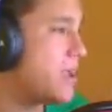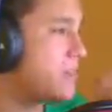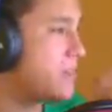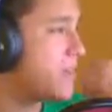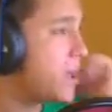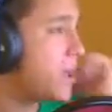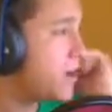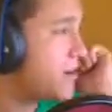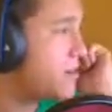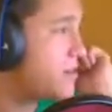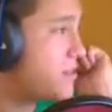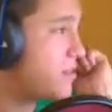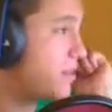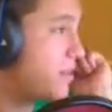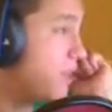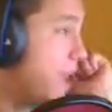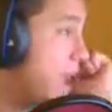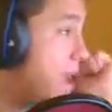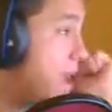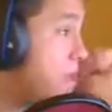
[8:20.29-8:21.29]
I liked
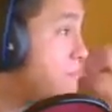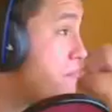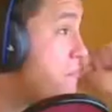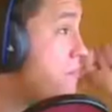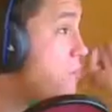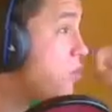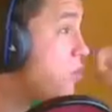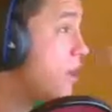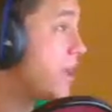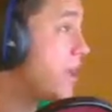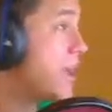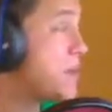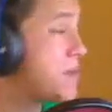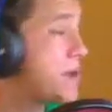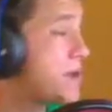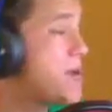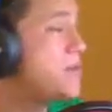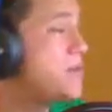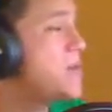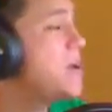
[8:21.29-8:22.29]
the game when it
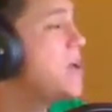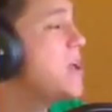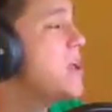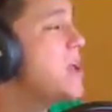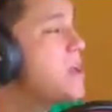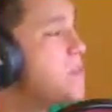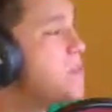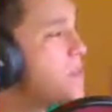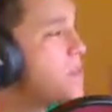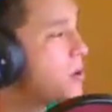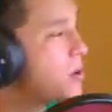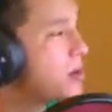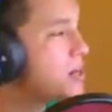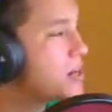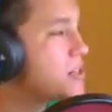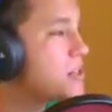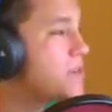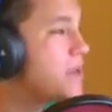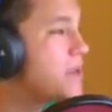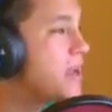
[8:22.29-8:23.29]
came out, but they're
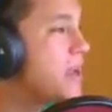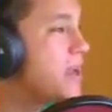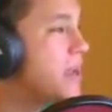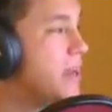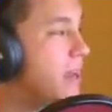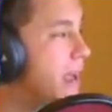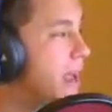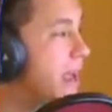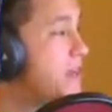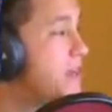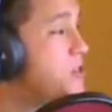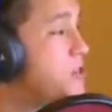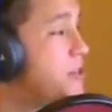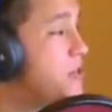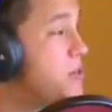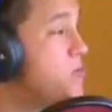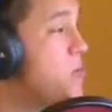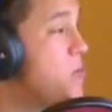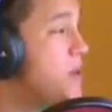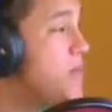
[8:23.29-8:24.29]
actually making an
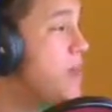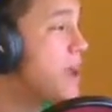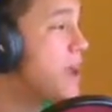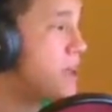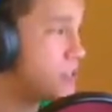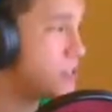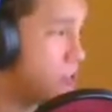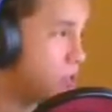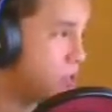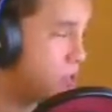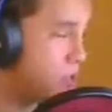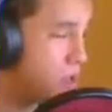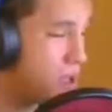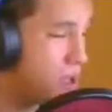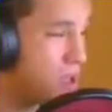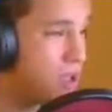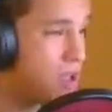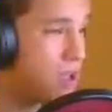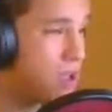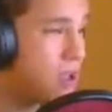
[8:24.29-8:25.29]
HD remaster
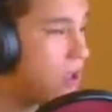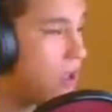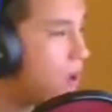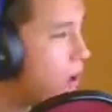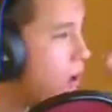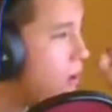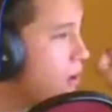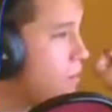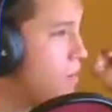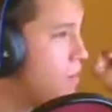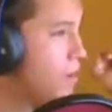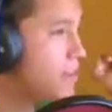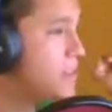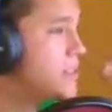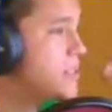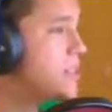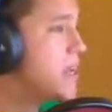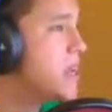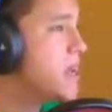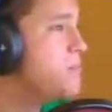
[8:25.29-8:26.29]
by
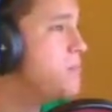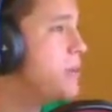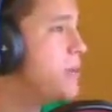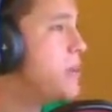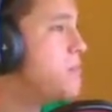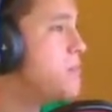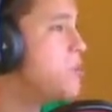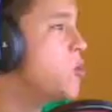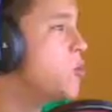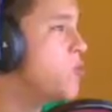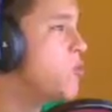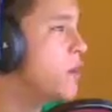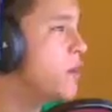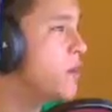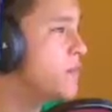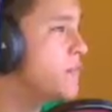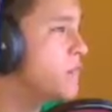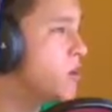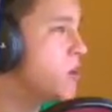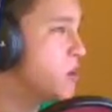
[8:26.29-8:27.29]
the same people who
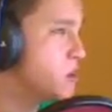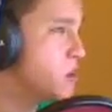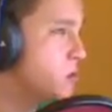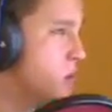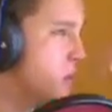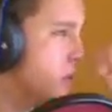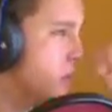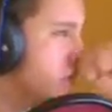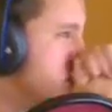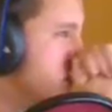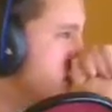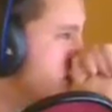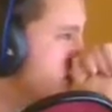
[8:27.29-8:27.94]
made the first one,